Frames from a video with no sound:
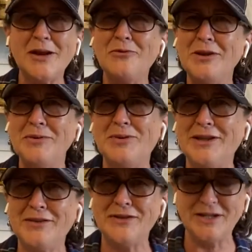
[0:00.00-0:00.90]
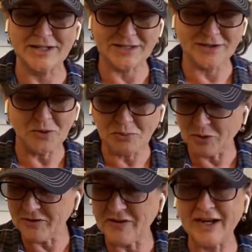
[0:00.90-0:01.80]
really believe that it's so
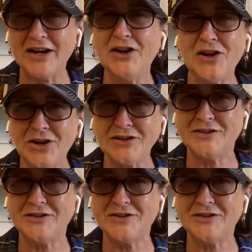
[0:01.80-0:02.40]
important that it looks